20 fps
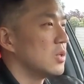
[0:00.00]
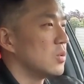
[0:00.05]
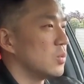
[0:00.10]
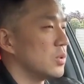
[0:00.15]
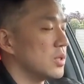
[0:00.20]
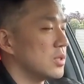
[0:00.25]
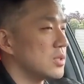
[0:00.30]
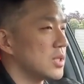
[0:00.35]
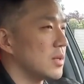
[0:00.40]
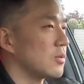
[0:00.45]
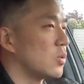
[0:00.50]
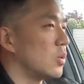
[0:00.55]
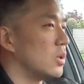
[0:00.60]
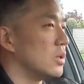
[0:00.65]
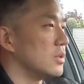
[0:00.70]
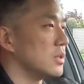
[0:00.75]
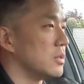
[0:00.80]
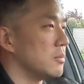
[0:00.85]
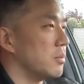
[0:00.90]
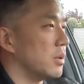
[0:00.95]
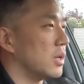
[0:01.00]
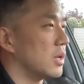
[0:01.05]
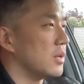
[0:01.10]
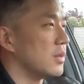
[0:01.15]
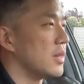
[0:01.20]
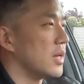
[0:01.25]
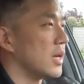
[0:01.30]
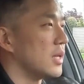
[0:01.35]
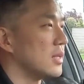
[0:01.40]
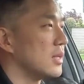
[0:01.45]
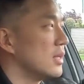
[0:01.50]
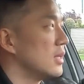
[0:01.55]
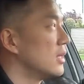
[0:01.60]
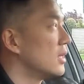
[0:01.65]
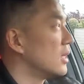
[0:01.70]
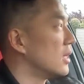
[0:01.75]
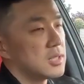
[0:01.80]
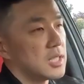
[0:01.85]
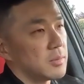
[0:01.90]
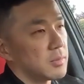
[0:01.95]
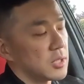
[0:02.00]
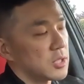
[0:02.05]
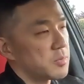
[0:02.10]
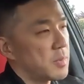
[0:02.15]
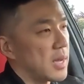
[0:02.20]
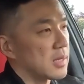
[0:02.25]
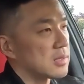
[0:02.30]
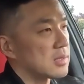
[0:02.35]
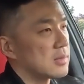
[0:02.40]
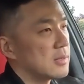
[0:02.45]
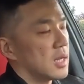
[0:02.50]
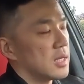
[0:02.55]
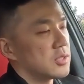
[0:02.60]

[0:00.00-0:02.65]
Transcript: with the same quality bar that the team expects.